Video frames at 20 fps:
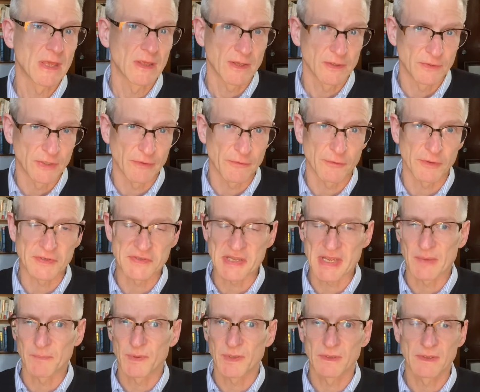Another
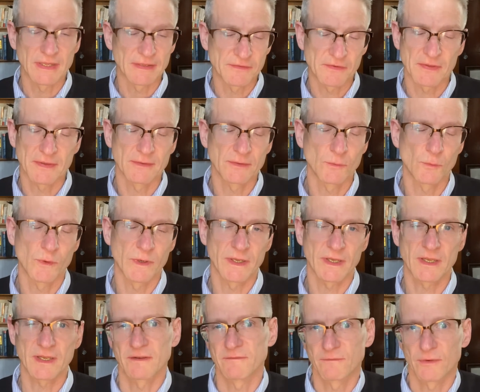example, let's say you want to
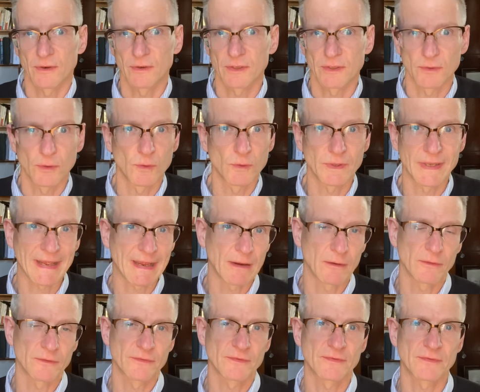convert an old
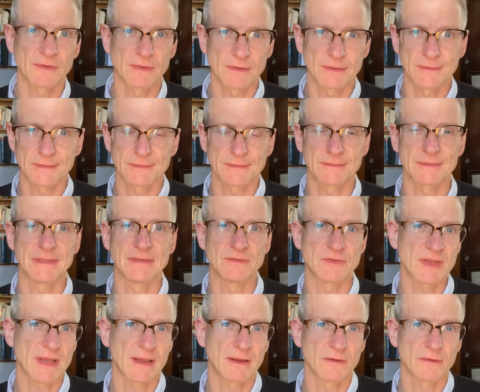house uh, in
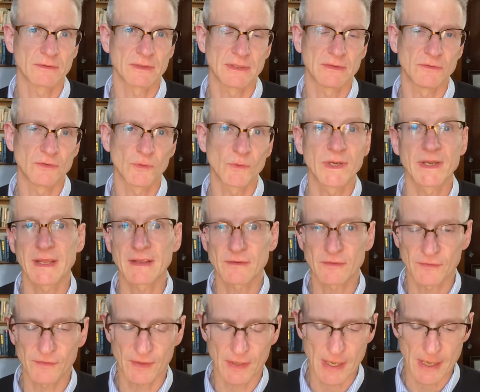town into a nail
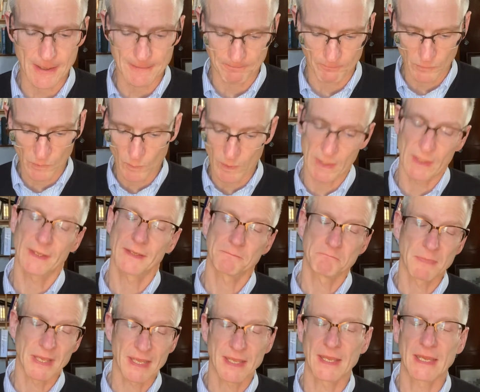salon. Well, it
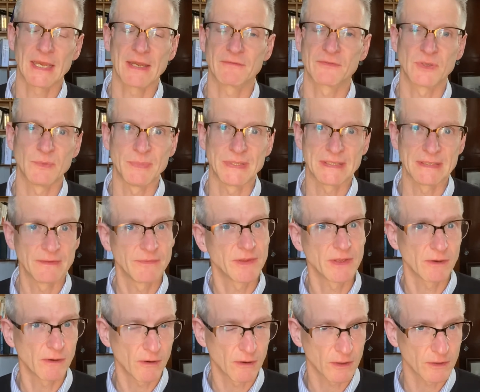may have to be in
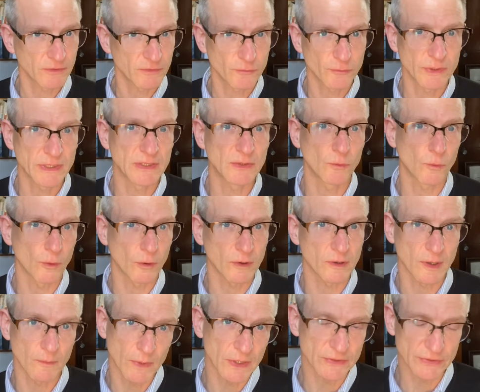the R3 or
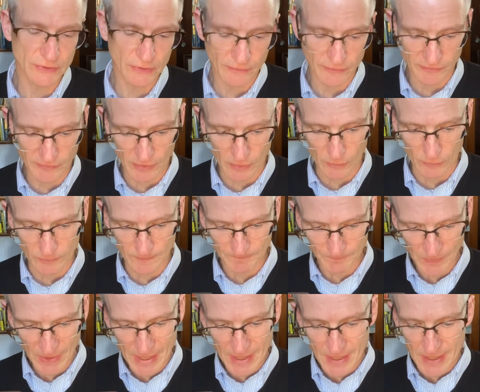commercial zone,
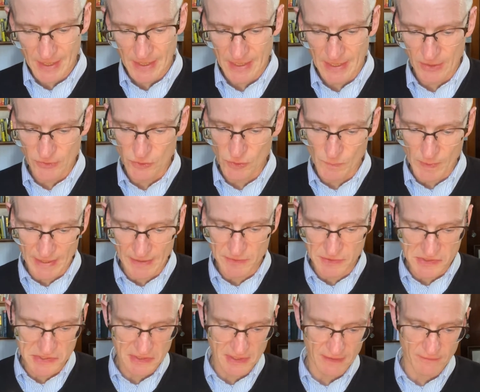and you may
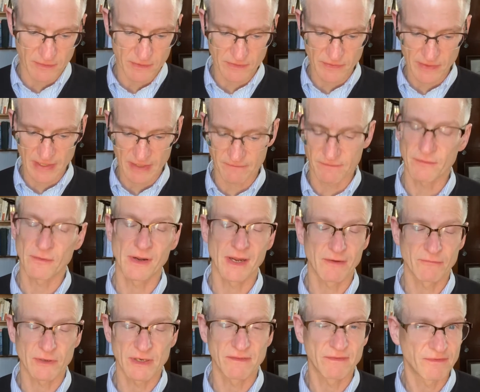discover that for
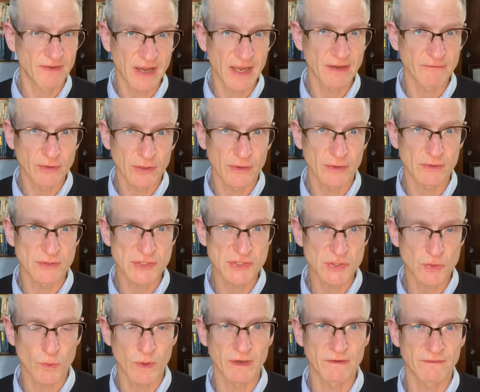every 500
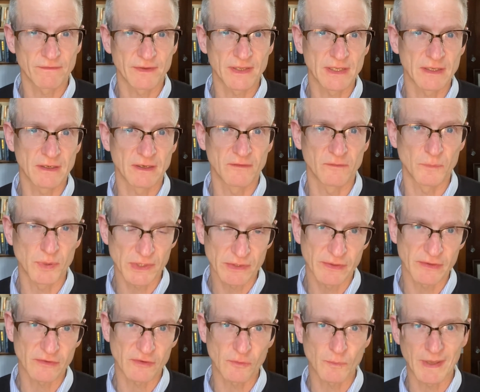square feet of
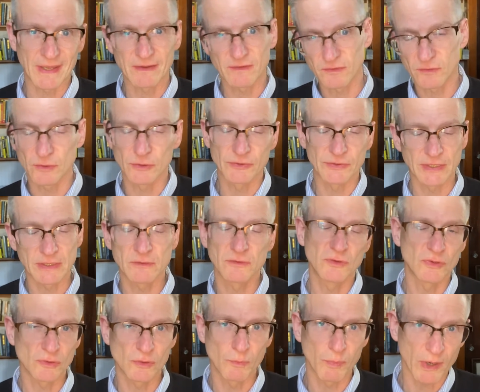building space, you'll need
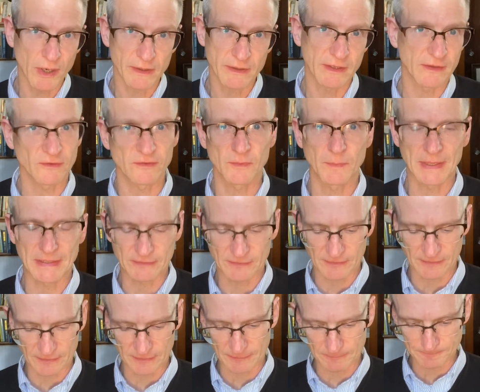two parking
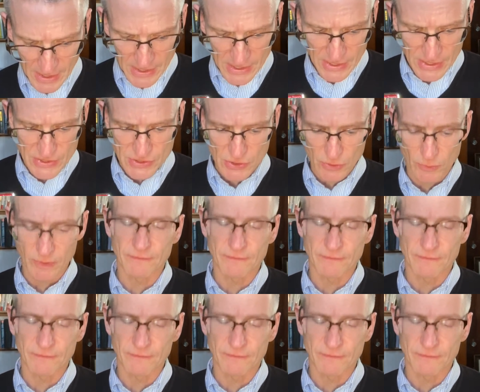spaces. So